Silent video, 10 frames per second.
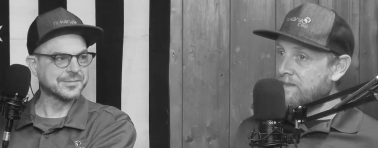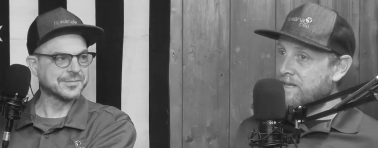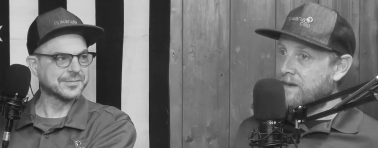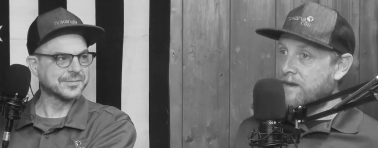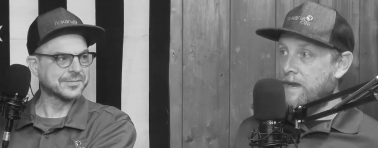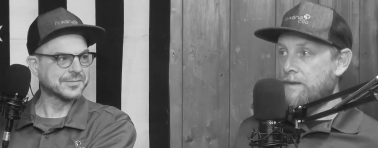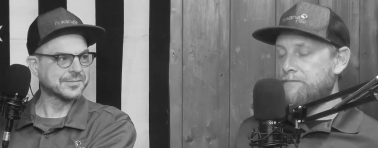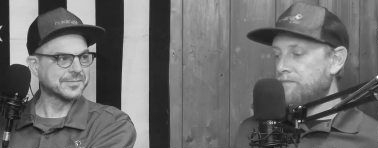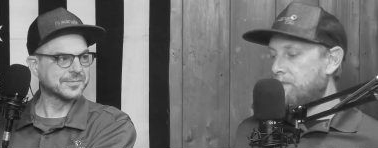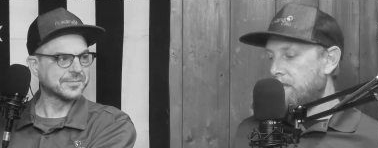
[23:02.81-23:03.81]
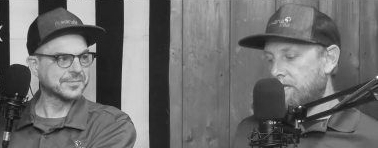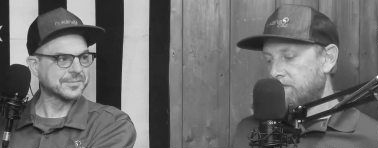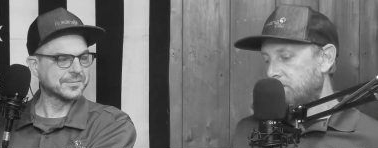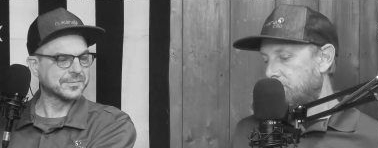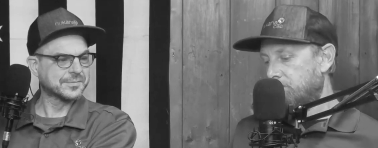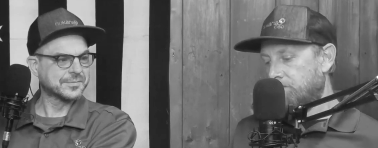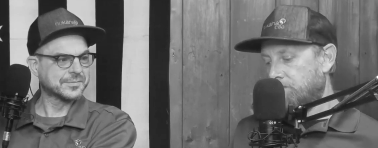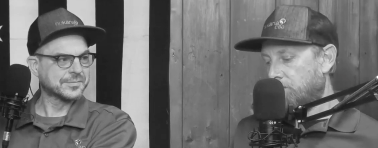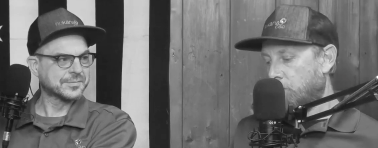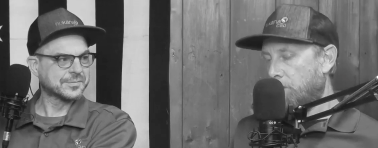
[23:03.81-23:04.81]
Speaker 1: right there, and it's
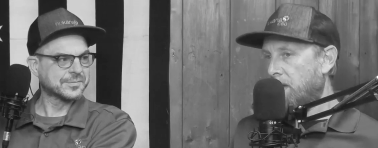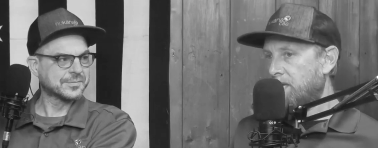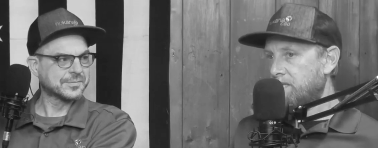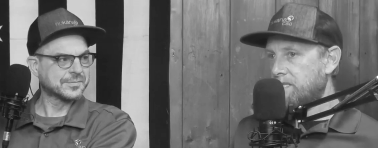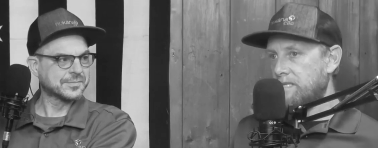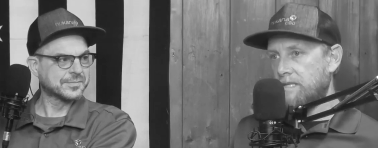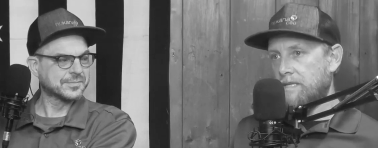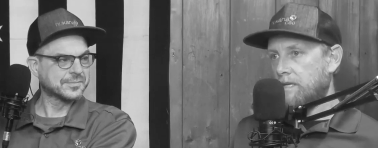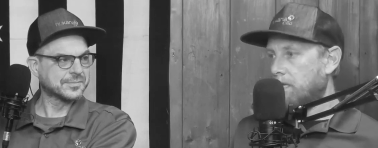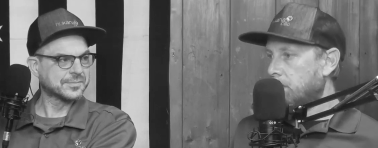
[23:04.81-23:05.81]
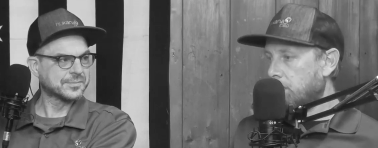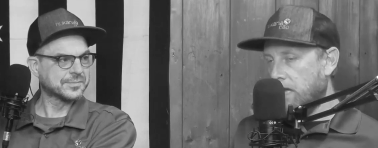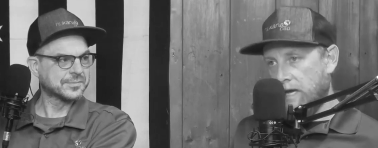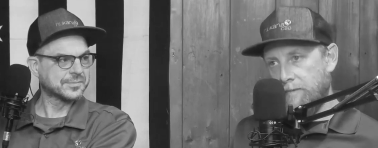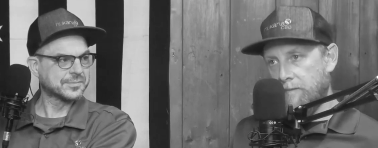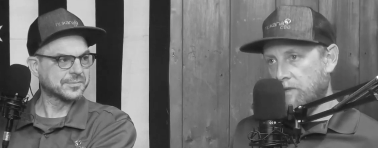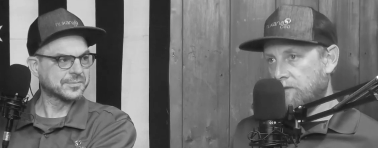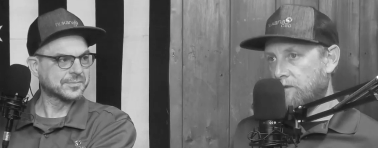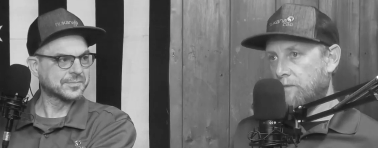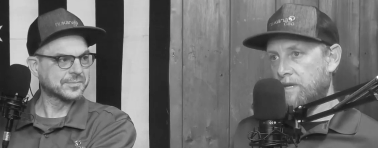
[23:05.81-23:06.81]
for pets, a lot of people
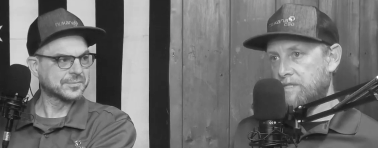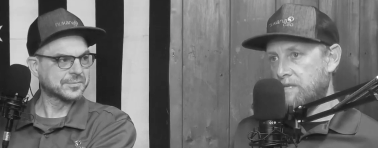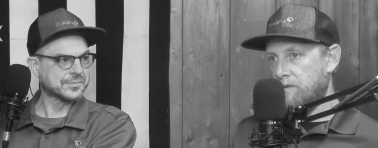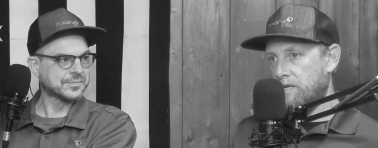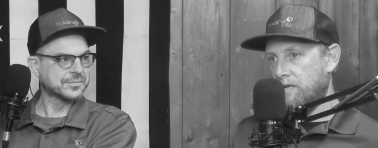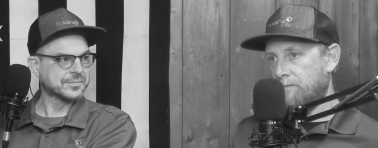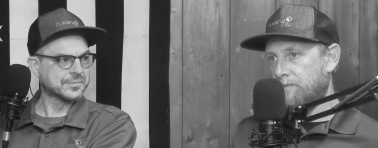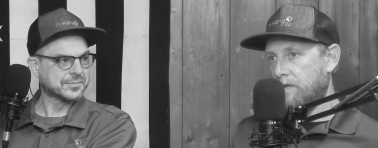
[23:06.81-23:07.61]
give their pets CBD.